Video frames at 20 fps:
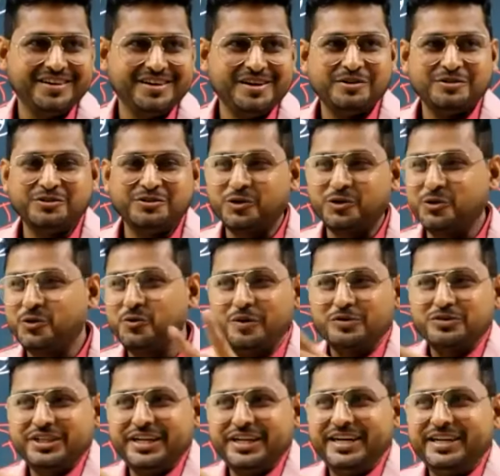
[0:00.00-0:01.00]
So two
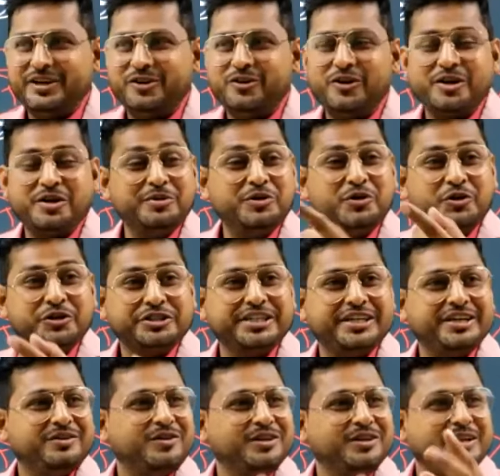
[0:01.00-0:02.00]
websites cannot be hosted
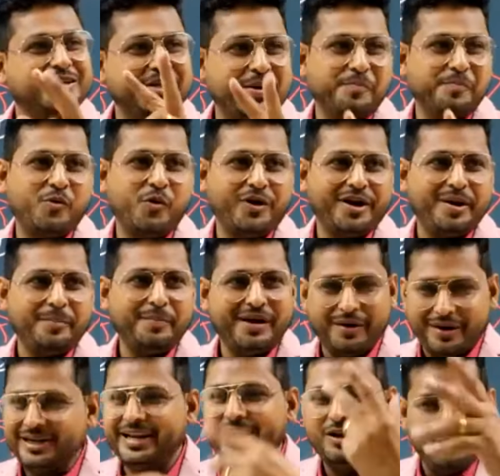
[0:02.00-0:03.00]
on the same port number. I
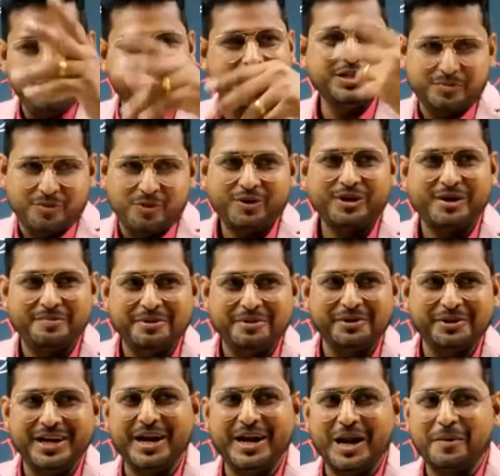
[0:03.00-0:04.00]
will tell you what is port number on the
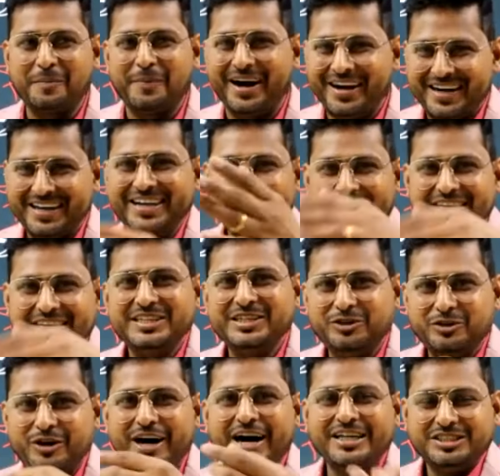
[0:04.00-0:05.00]
later part. You
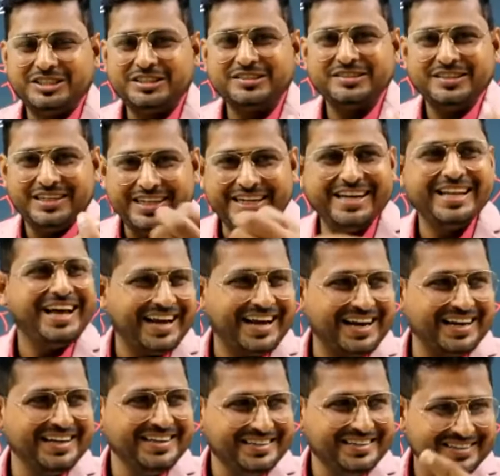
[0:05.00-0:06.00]
asked little
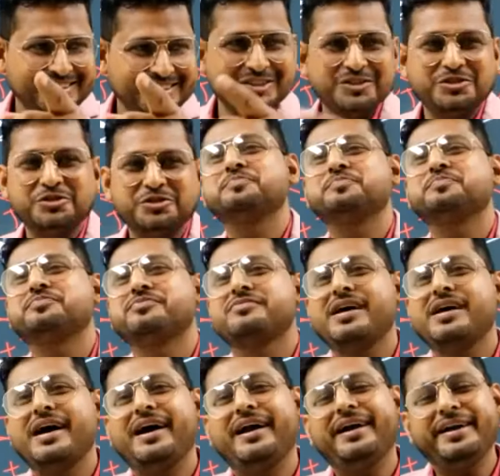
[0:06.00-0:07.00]
early. So
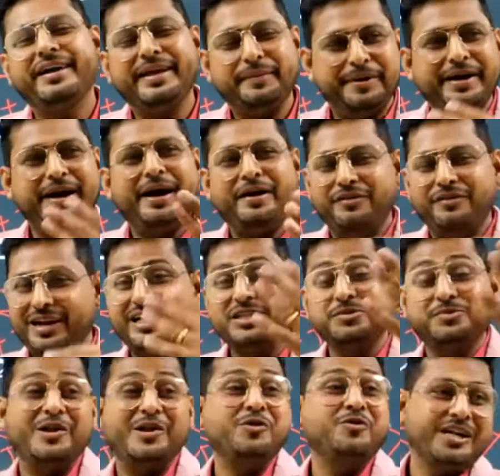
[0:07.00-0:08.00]
I'll deep, I will
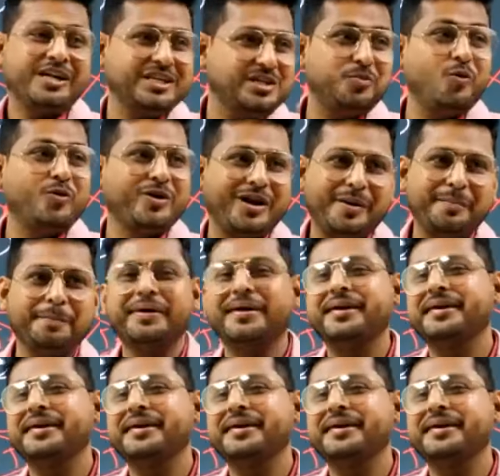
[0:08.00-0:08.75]
explain you what is port number.